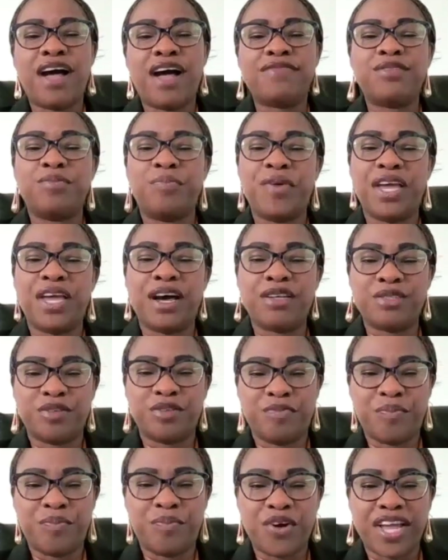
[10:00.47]
you have to pay
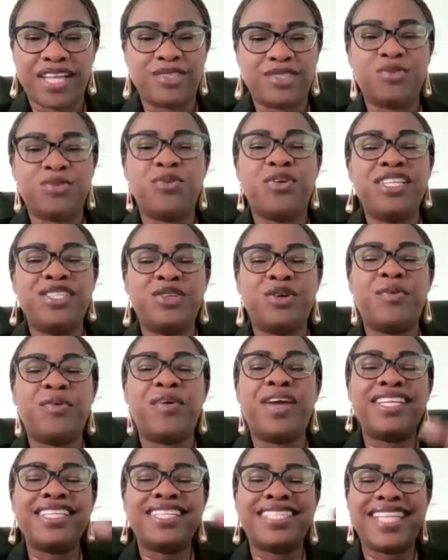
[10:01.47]
out of pocket. So it's
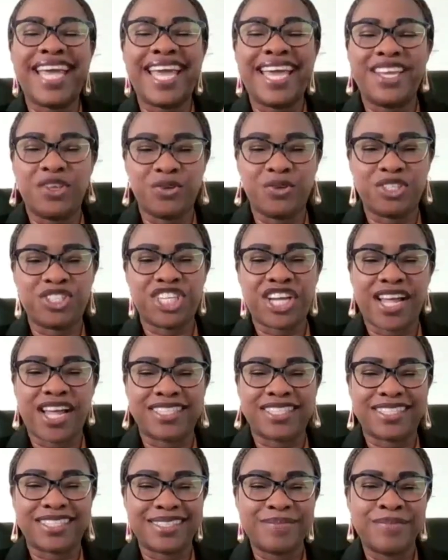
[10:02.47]
already there in your
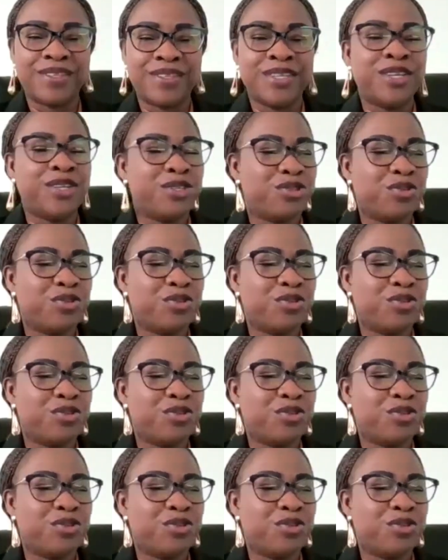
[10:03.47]
charts.